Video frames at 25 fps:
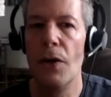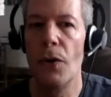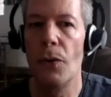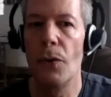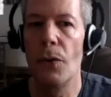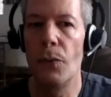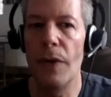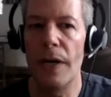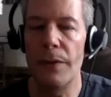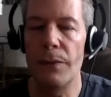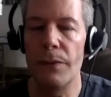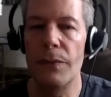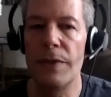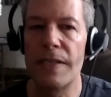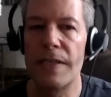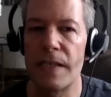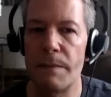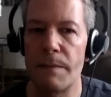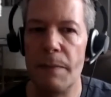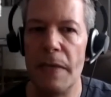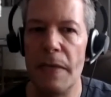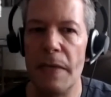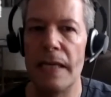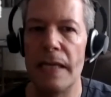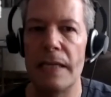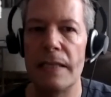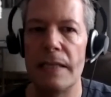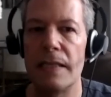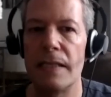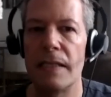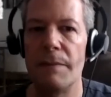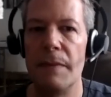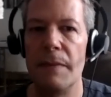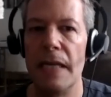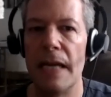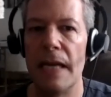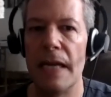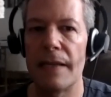what was speaking to
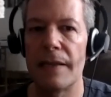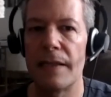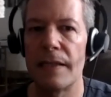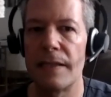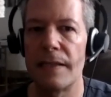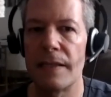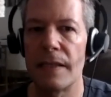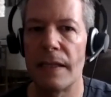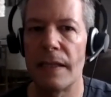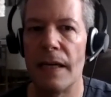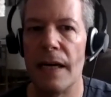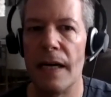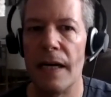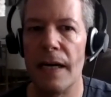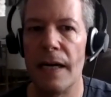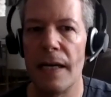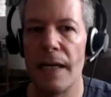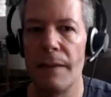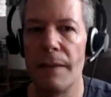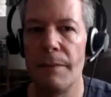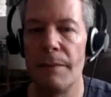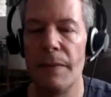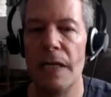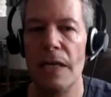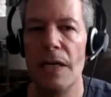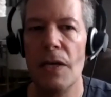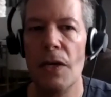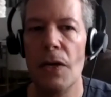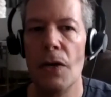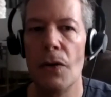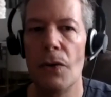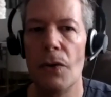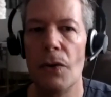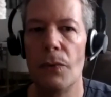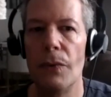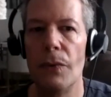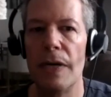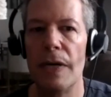me at the time
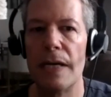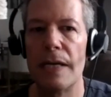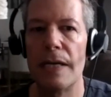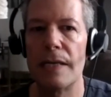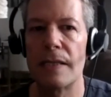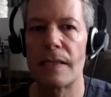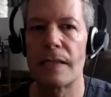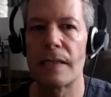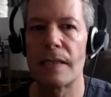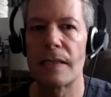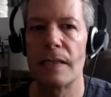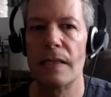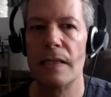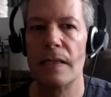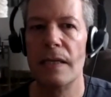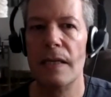was